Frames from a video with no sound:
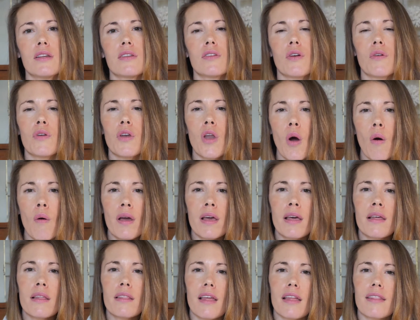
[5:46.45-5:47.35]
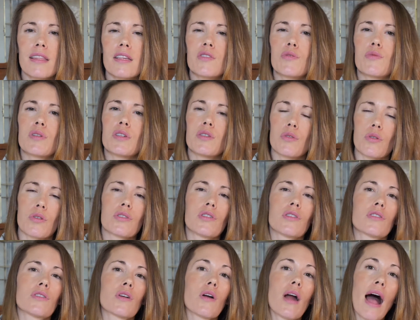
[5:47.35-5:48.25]
So knowing that these
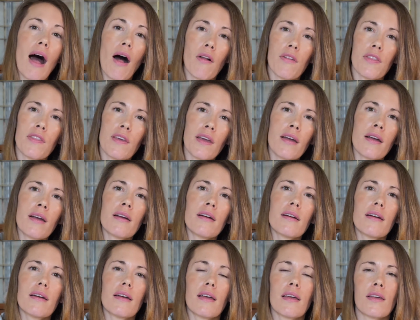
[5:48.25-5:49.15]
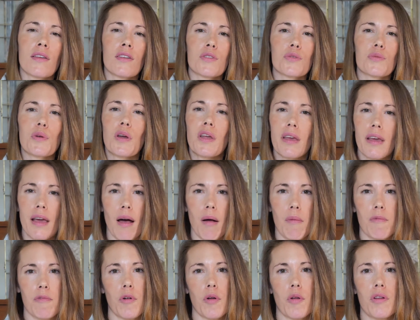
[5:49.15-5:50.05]
resources are out there is really
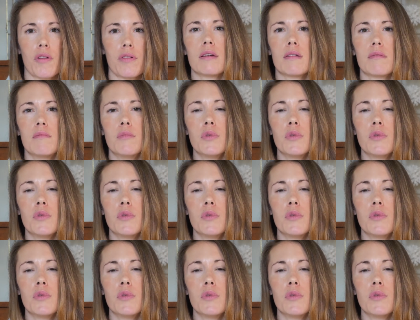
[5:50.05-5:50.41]
helpful.